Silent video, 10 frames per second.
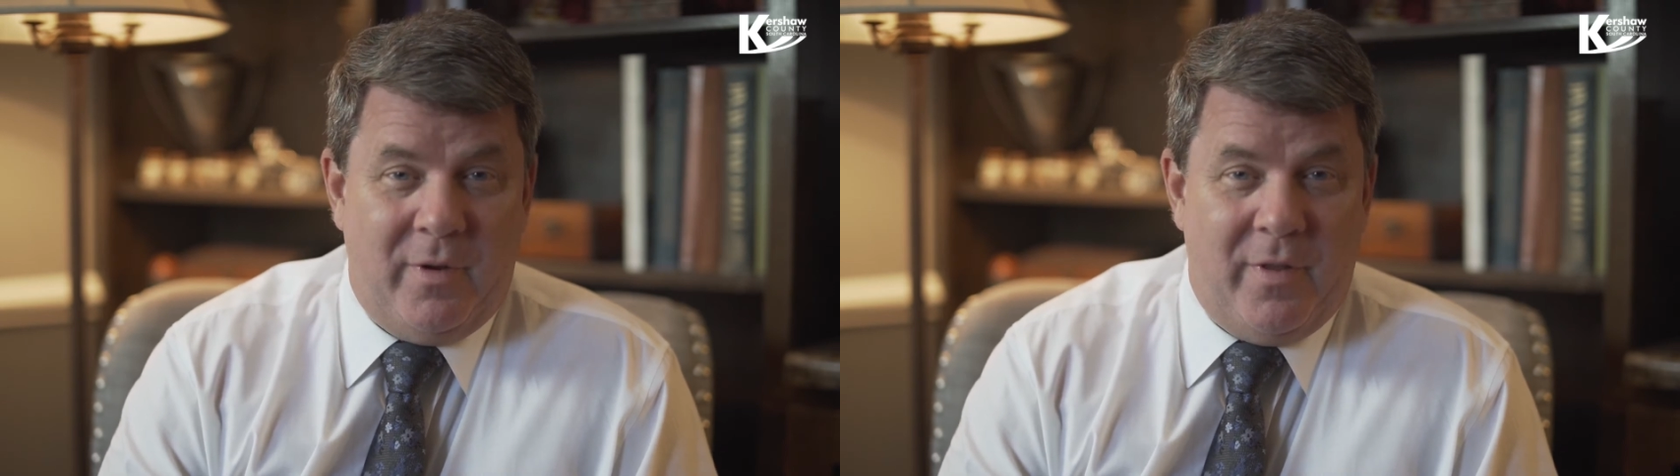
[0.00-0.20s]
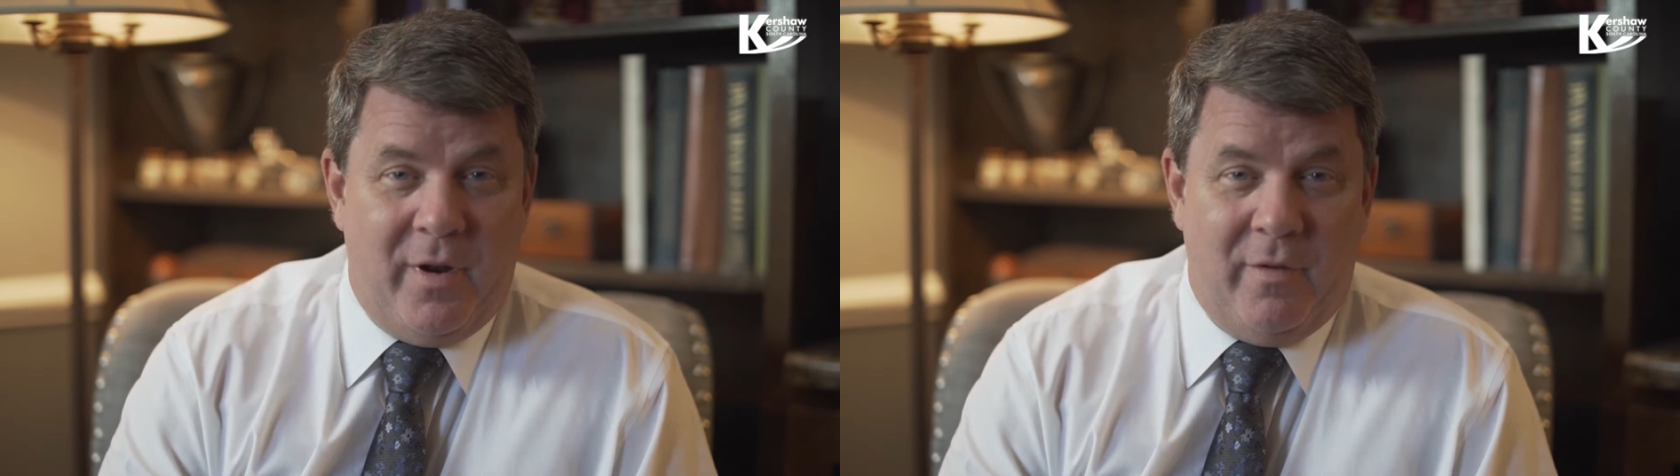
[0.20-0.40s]

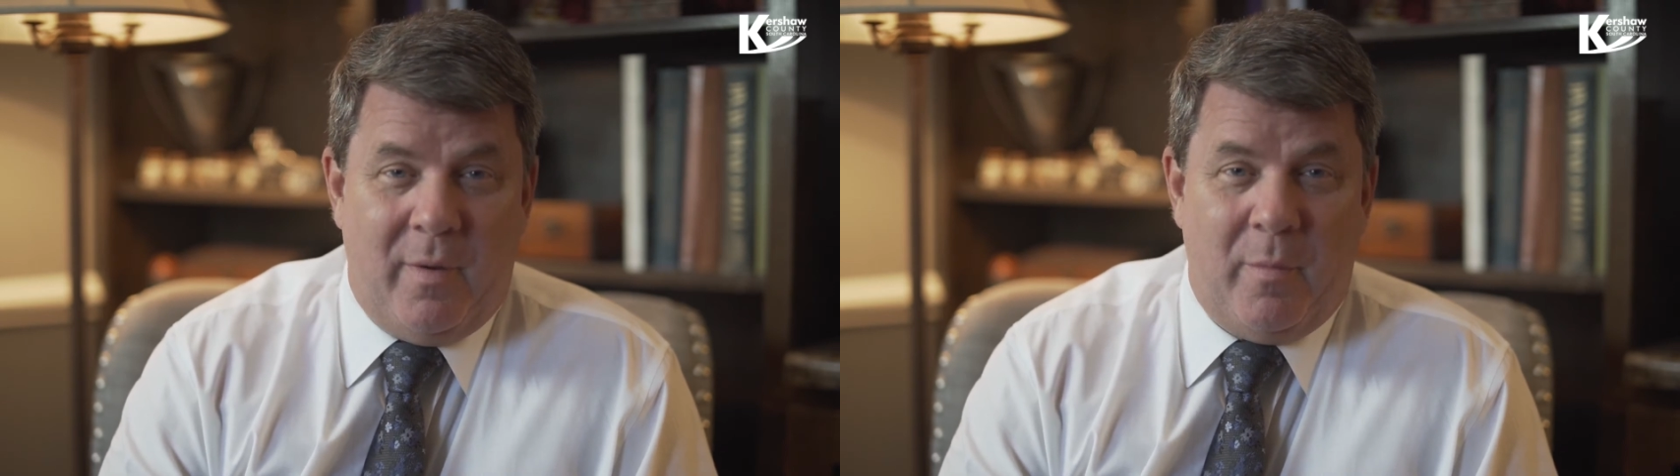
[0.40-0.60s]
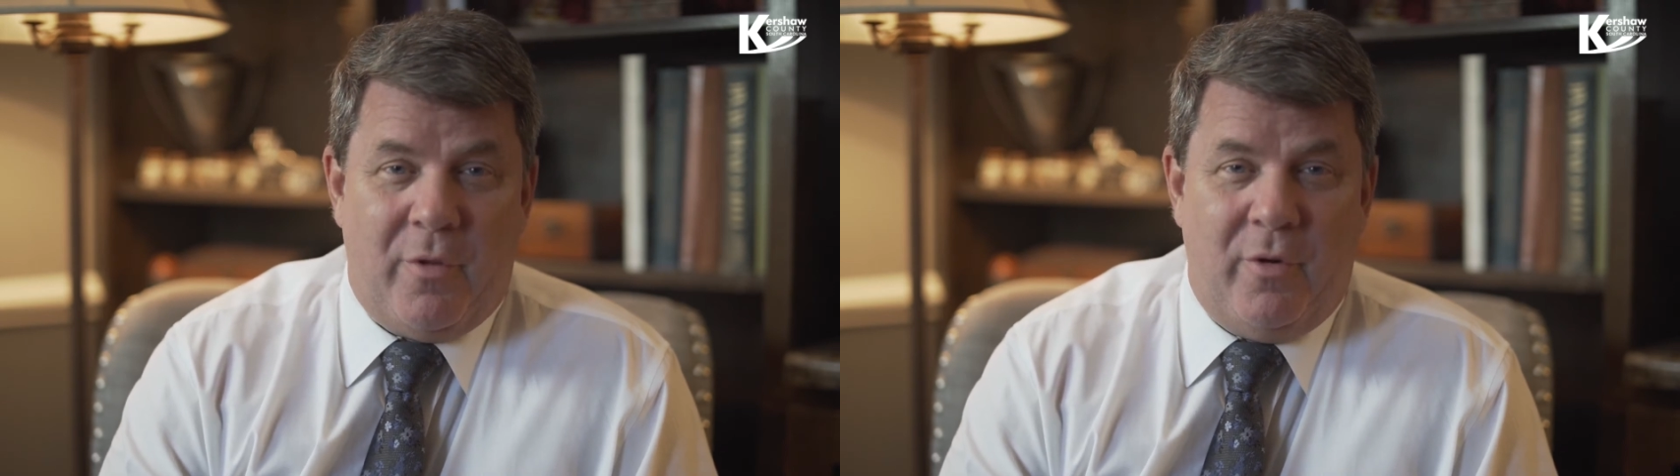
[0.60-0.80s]
in the
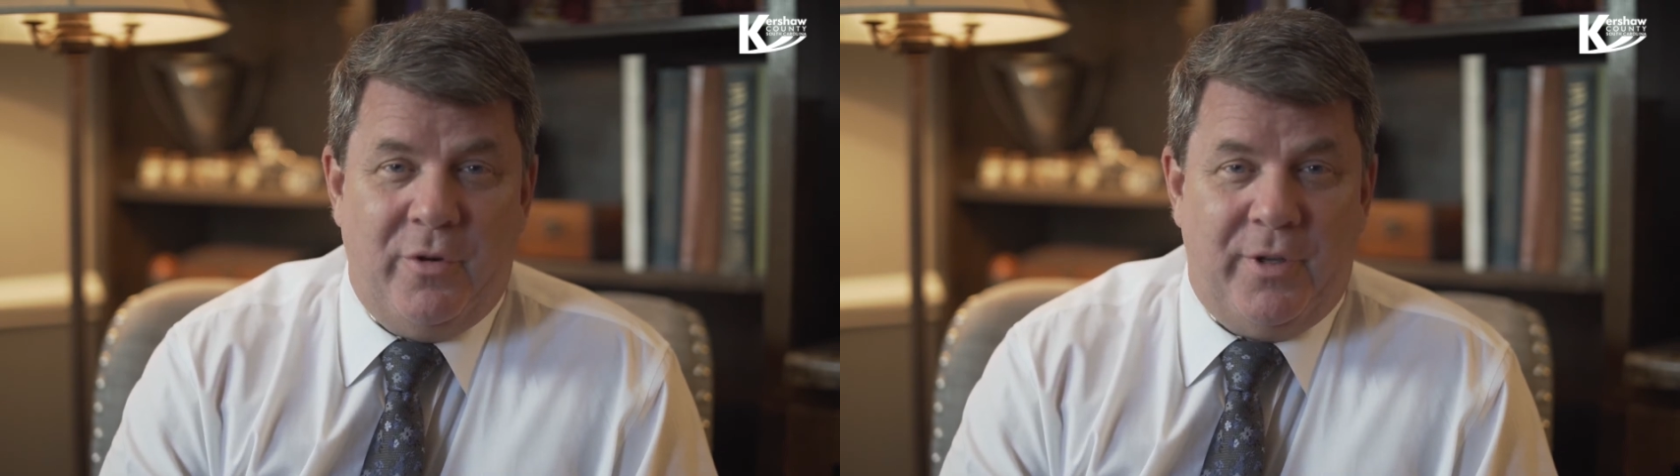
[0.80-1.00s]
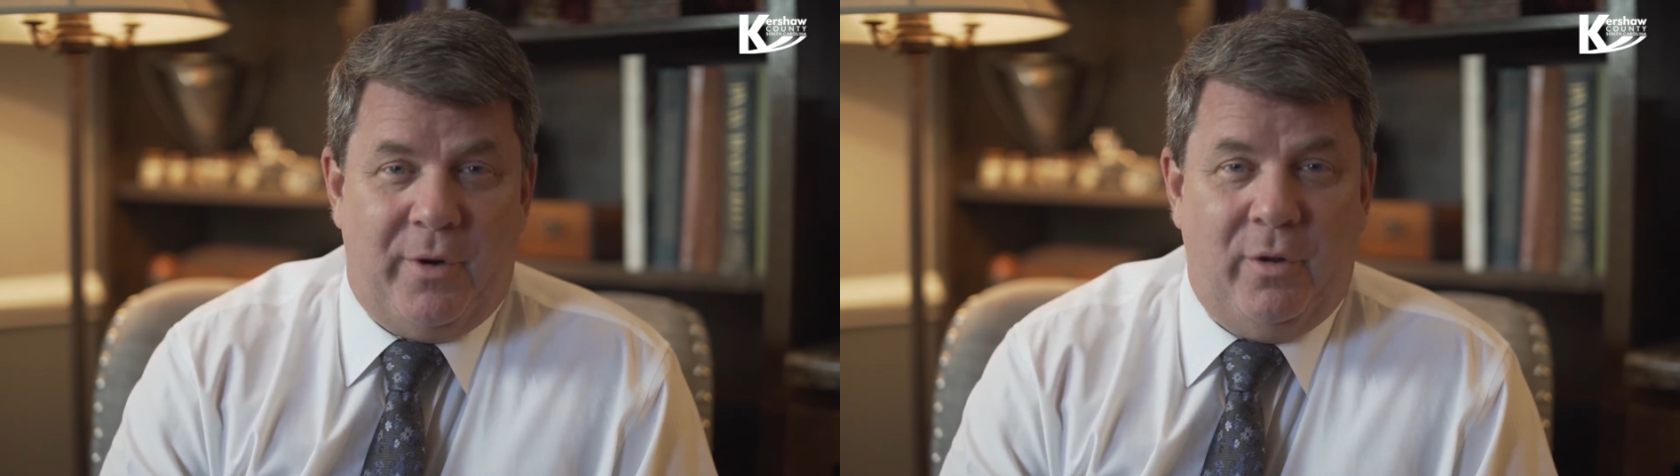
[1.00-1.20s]
November 3rd
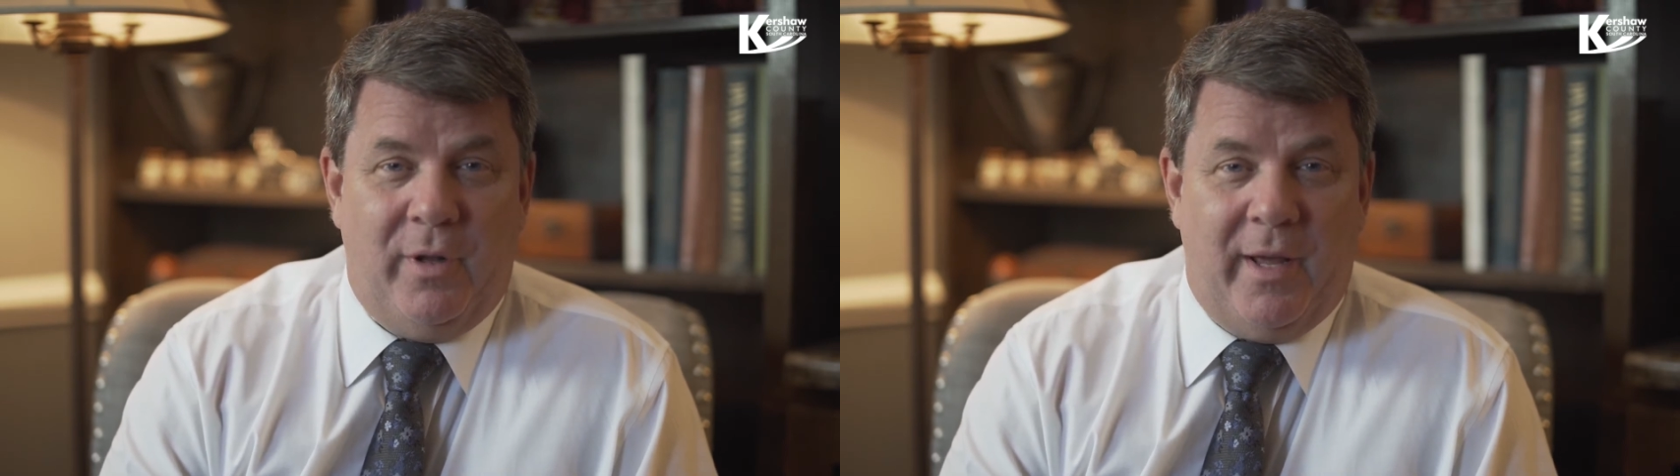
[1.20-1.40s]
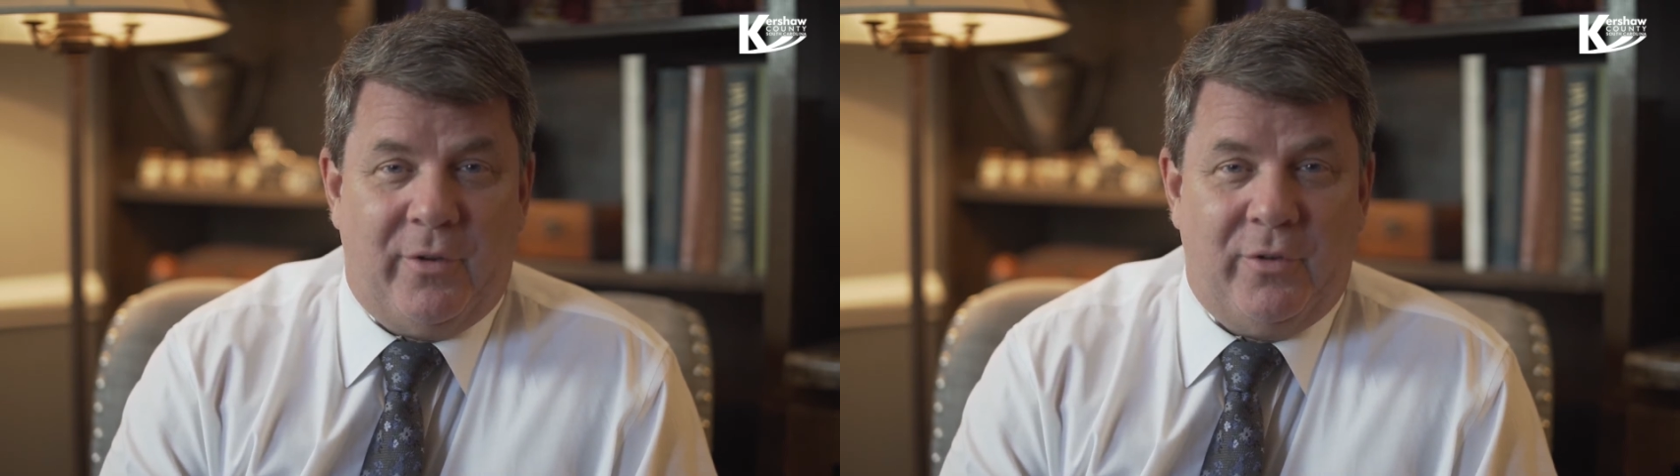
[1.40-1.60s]
general
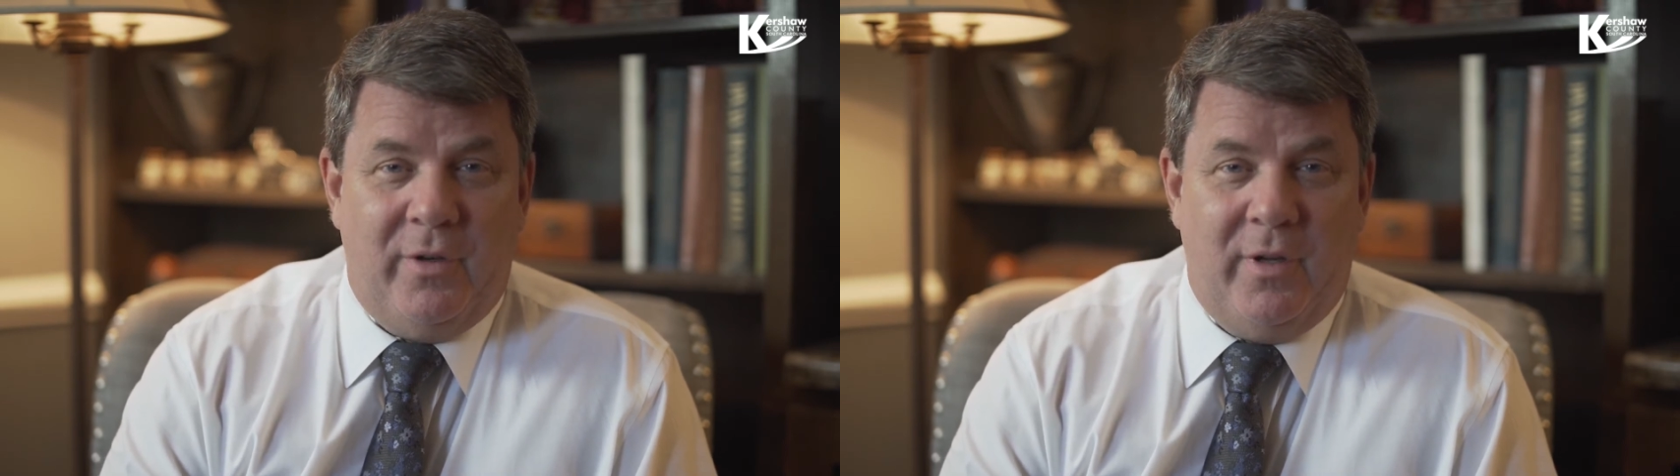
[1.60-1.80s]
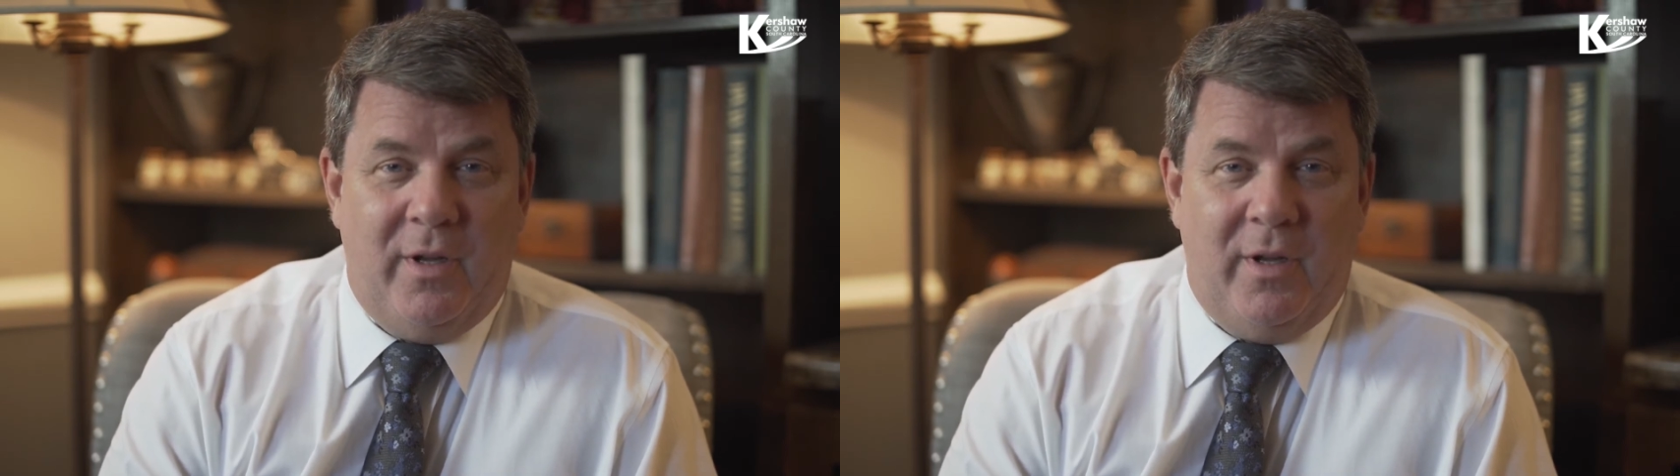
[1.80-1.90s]
election,